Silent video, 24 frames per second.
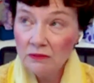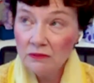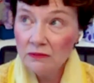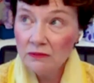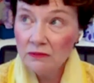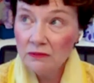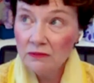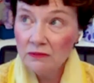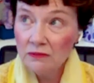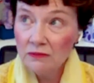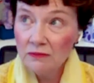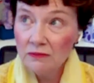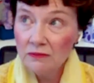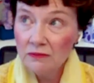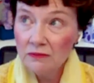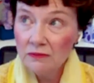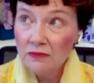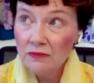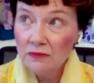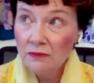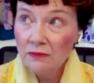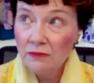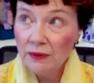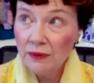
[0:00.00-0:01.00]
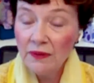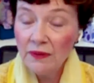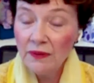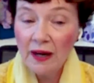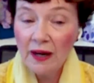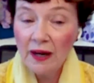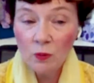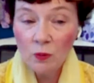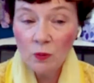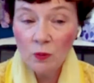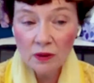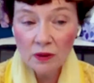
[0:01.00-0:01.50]
to
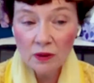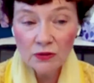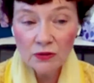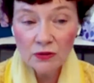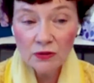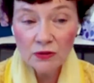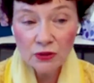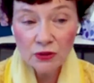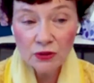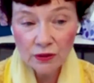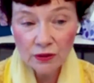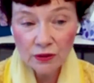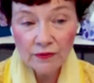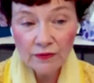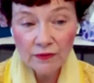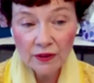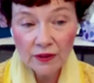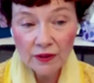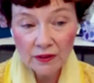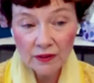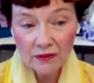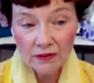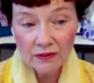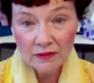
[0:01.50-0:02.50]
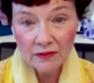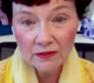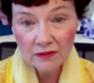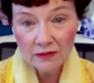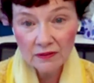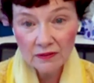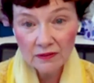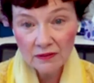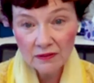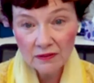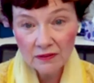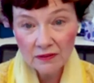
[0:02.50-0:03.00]
be that world
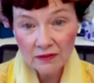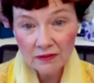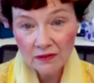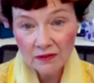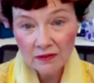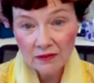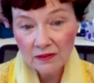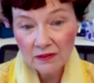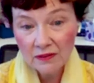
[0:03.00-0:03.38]
server,